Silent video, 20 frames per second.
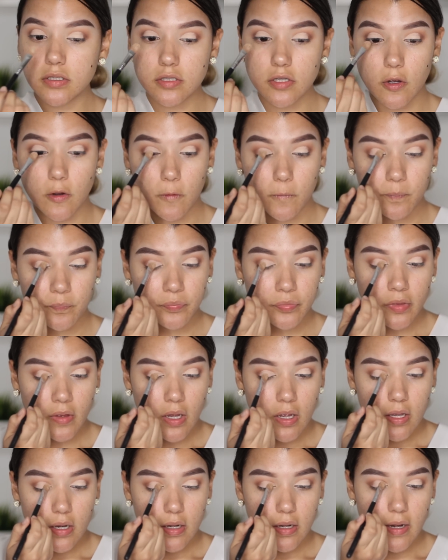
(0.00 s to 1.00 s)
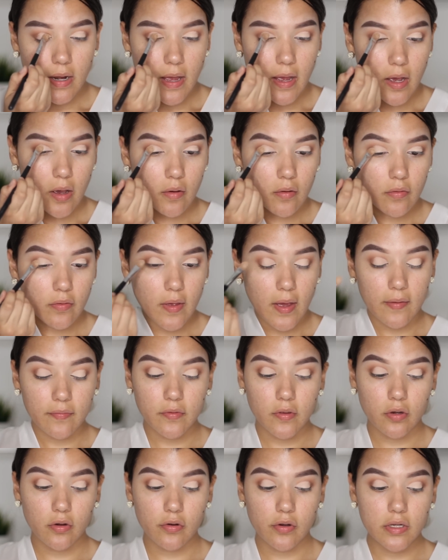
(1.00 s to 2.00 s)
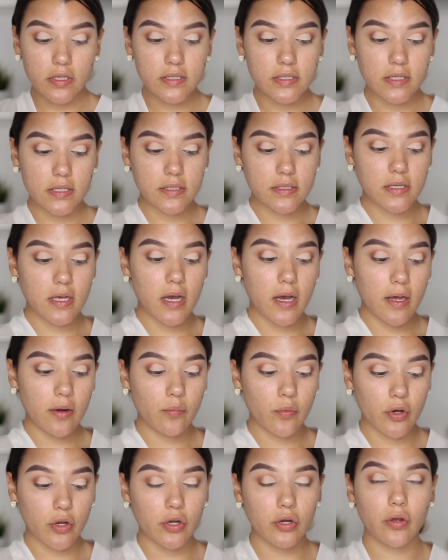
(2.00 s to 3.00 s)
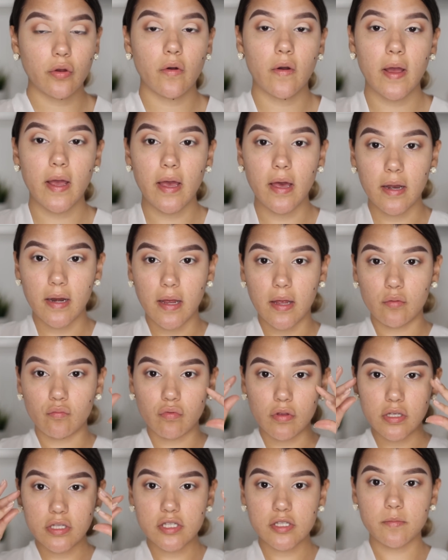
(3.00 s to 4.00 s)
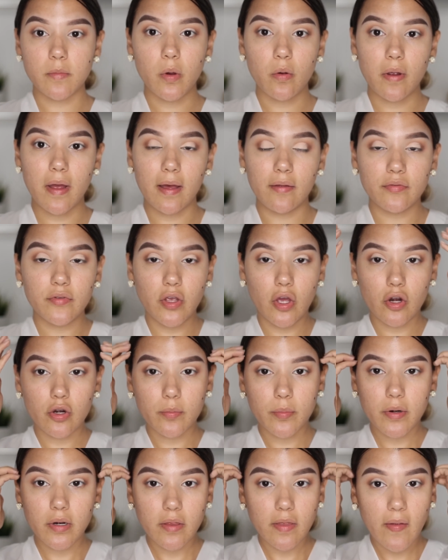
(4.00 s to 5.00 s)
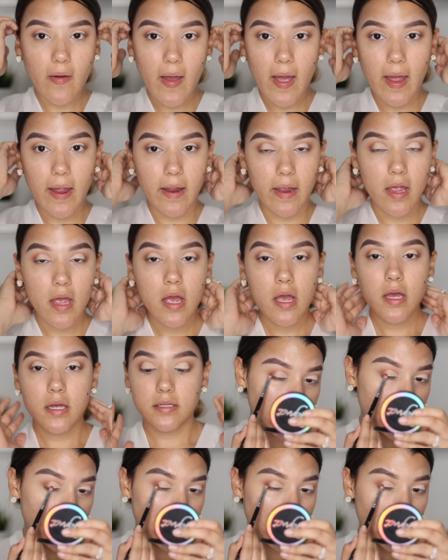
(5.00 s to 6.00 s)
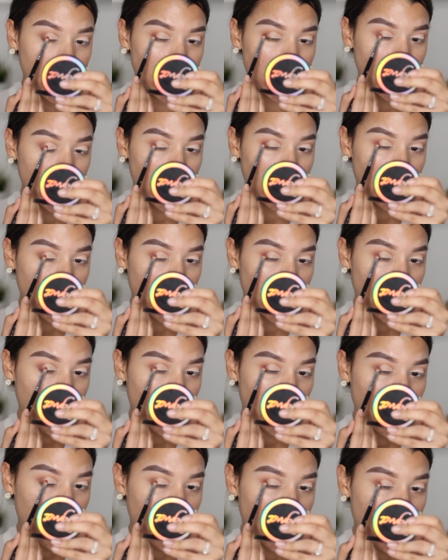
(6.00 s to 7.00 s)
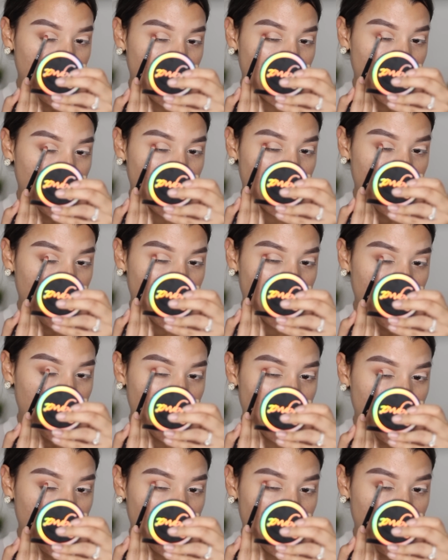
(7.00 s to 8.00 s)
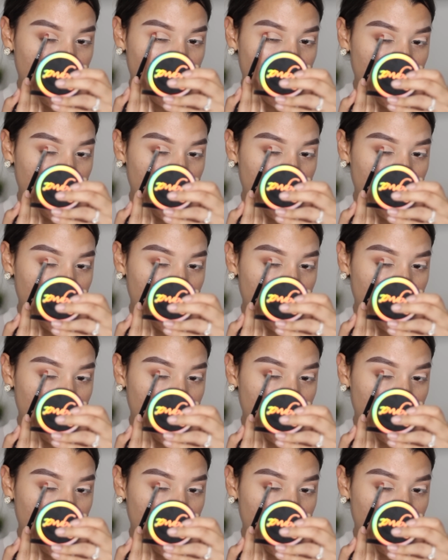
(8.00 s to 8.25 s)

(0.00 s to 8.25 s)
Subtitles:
So now that the crease is cut, we're going to go ahead and really smoke out the outer part of the eye to give us that dimension that we want.